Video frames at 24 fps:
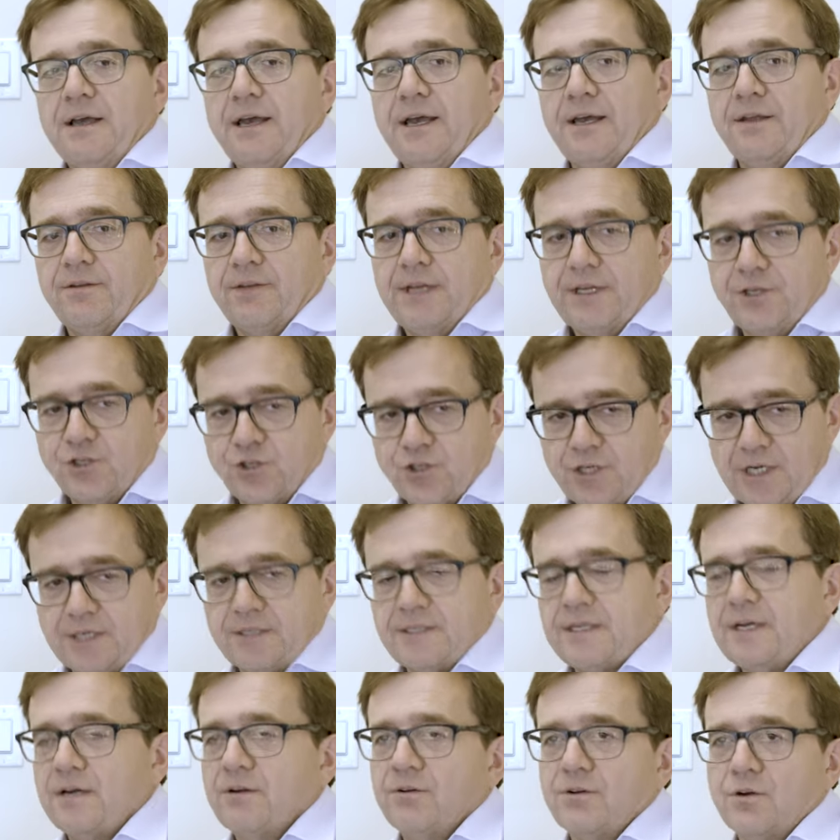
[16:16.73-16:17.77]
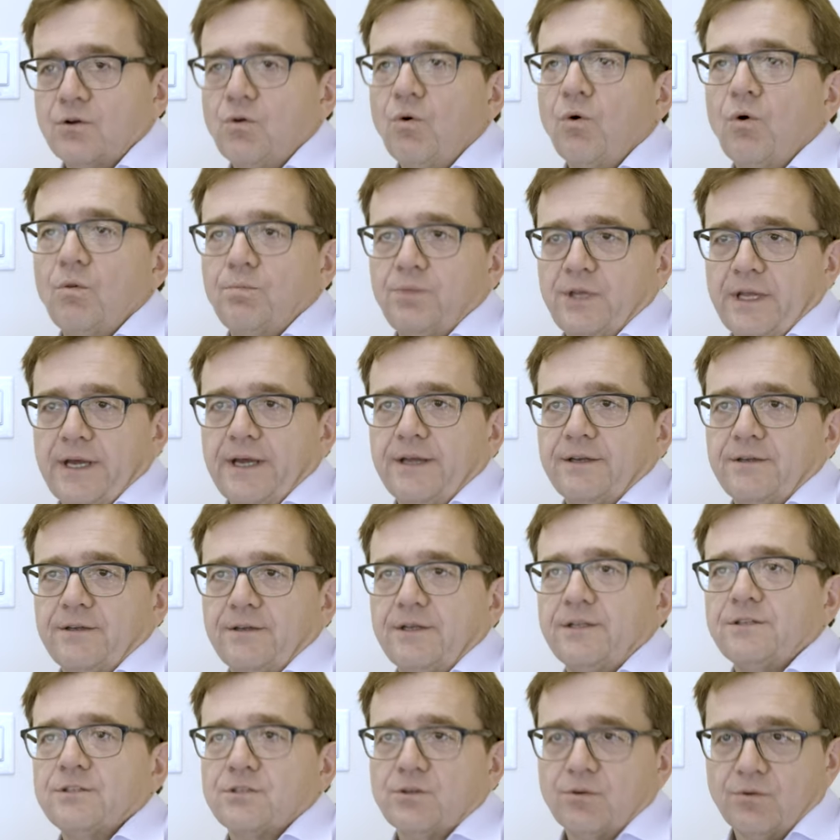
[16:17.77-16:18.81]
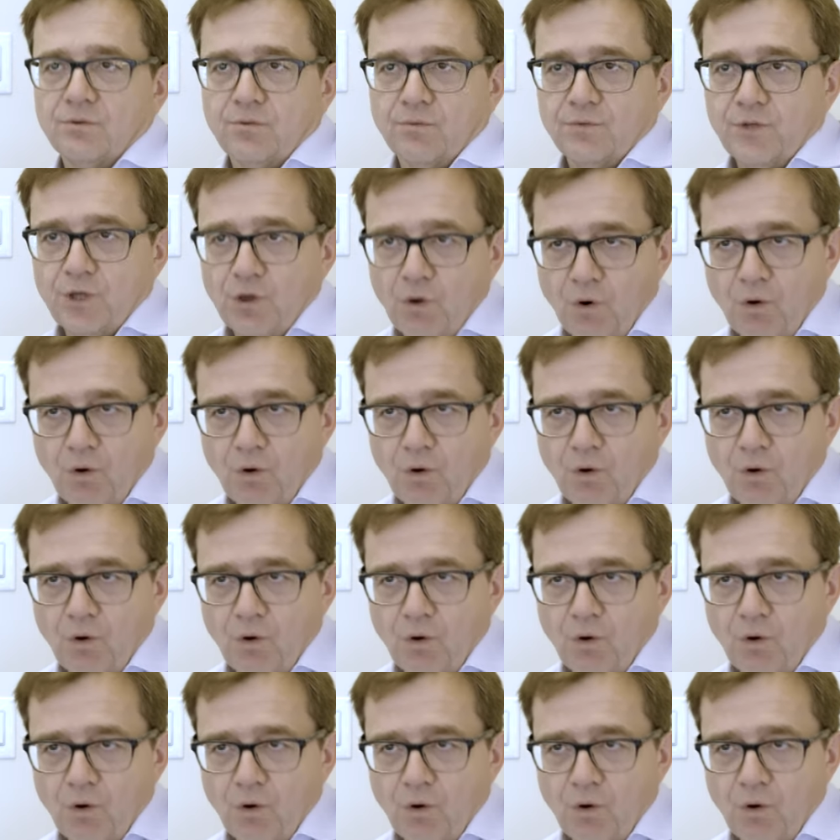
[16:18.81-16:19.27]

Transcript: and they shut down a coal plant, and so the